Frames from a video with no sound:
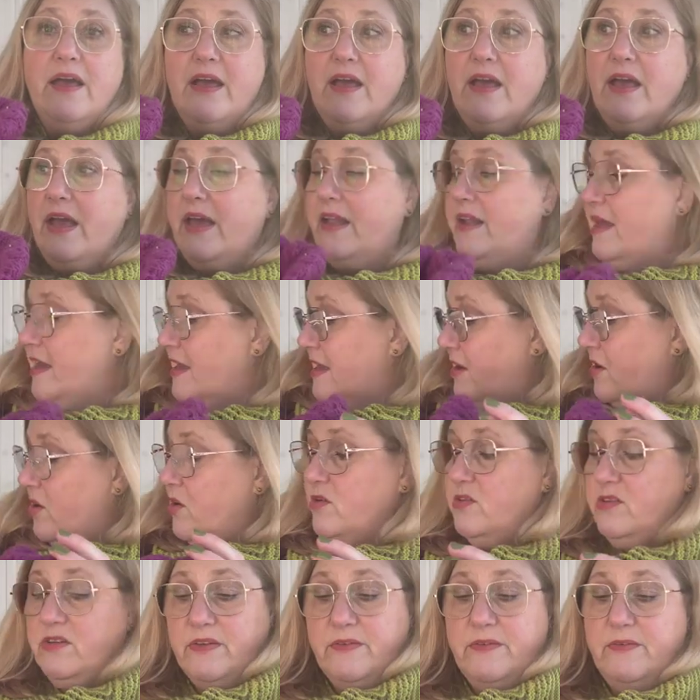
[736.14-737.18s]
And I
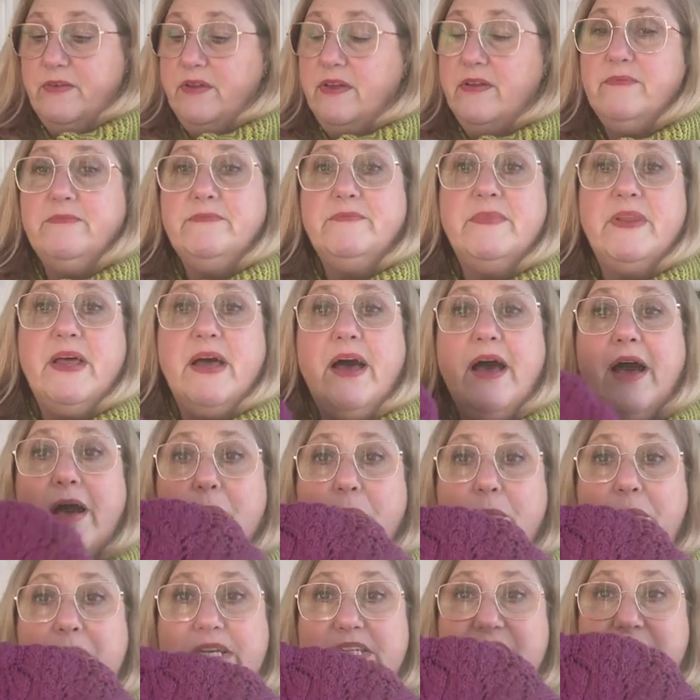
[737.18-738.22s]
can't. I
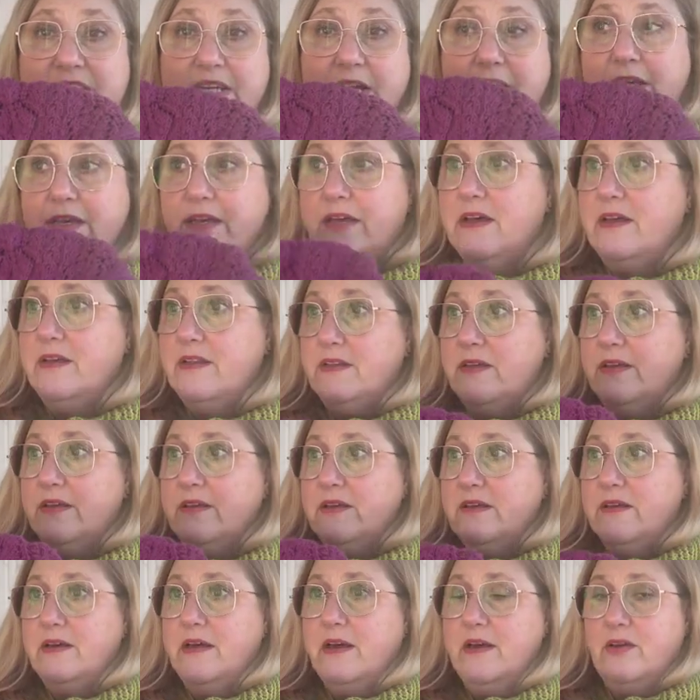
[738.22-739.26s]
wish I
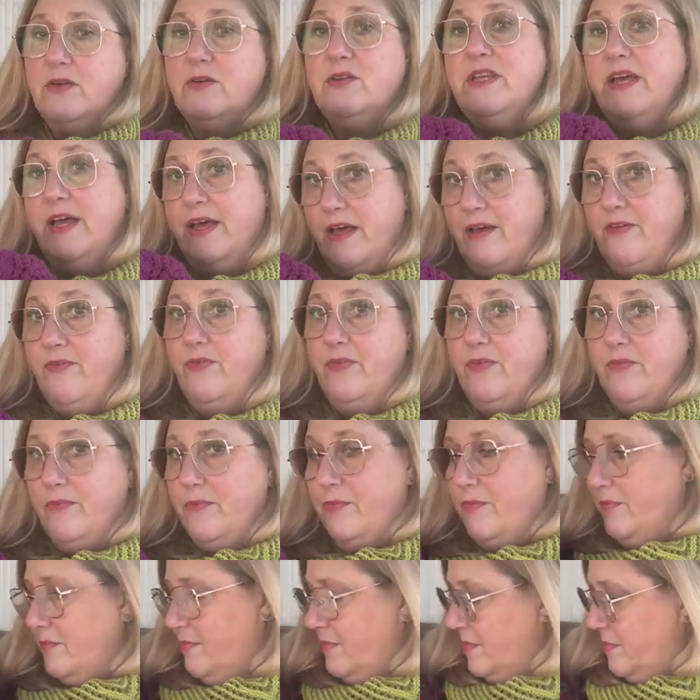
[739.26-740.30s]
could have
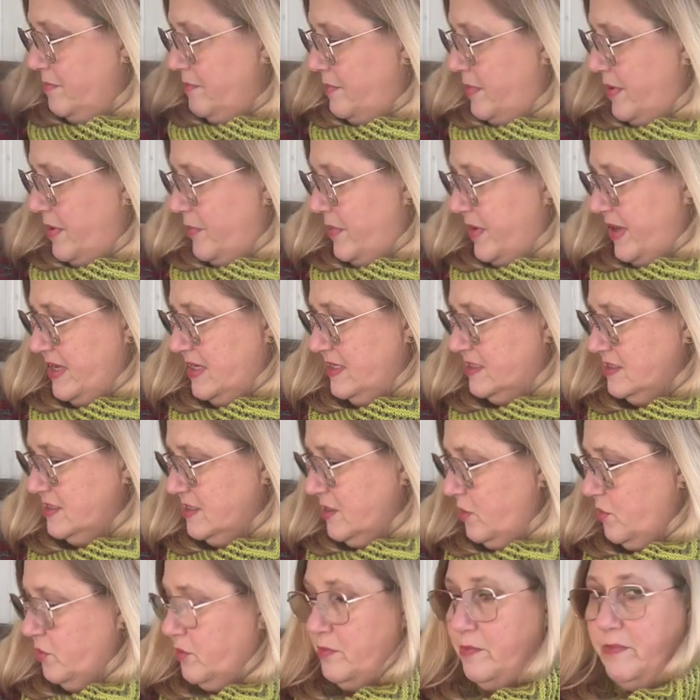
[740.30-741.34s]
berets
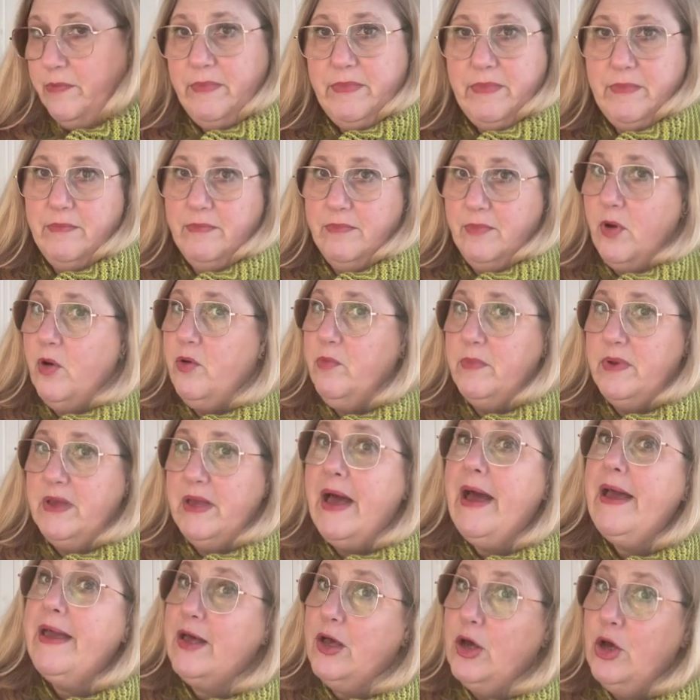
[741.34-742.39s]
on me.
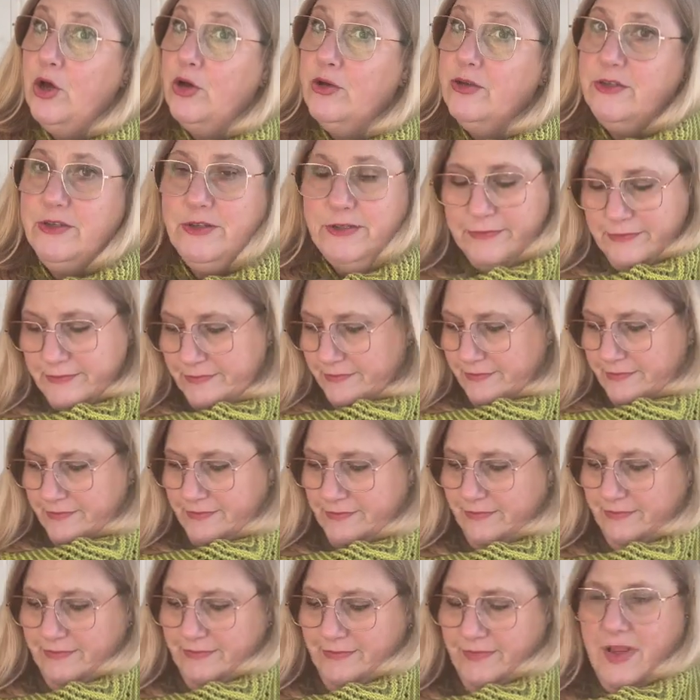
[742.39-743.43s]
I can't.
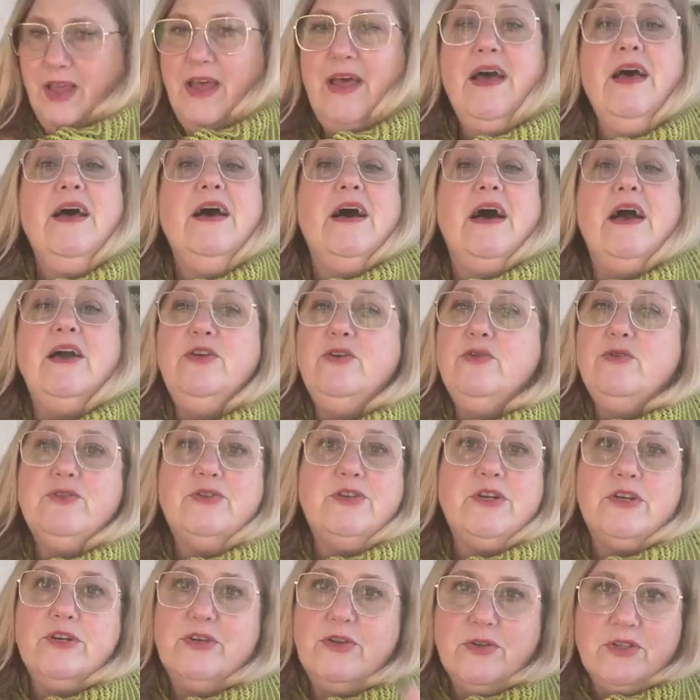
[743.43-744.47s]
I
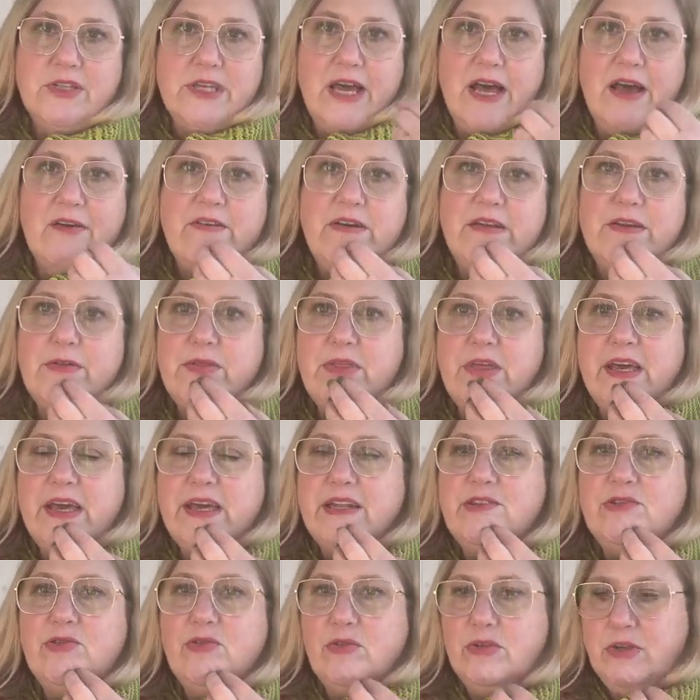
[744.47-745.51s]
usually don't have anything
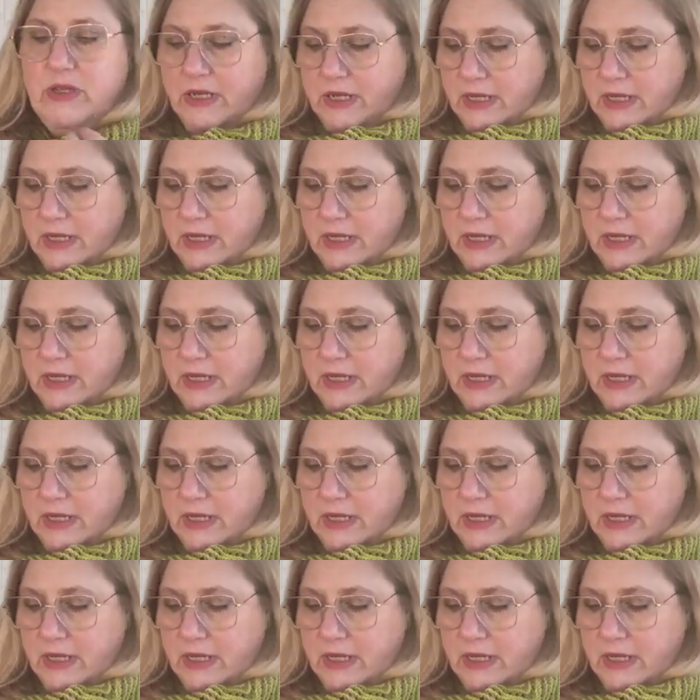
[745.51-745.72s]
at all,